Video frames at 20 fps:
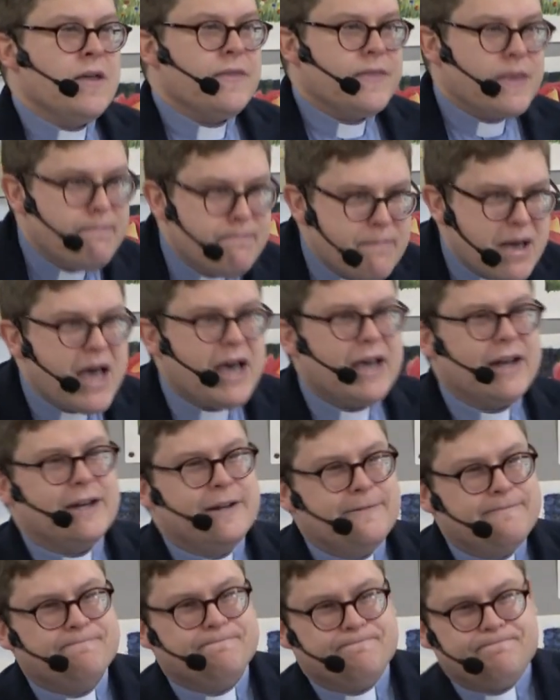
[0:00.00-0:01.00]
The
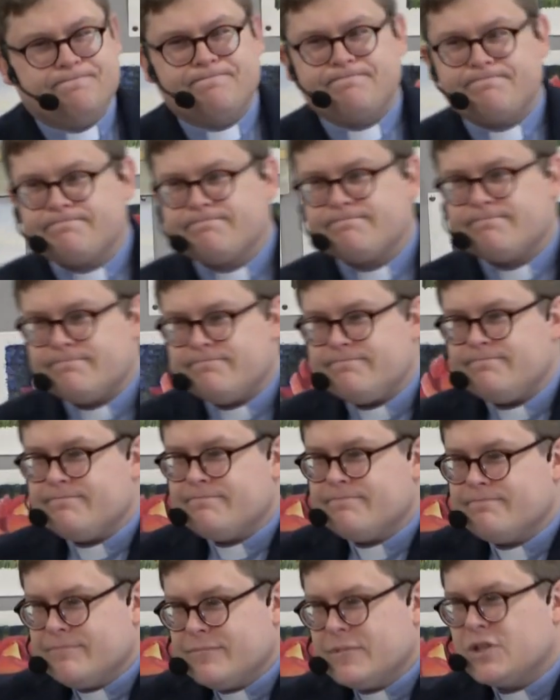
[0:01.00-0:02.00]
man
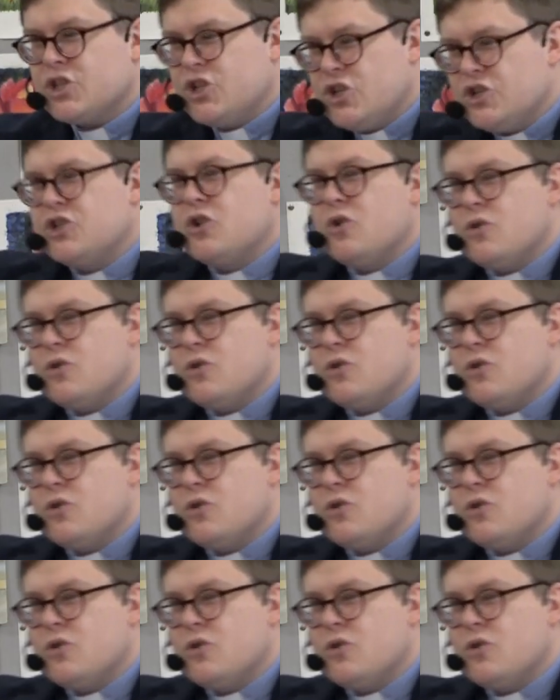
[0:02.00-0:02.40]
could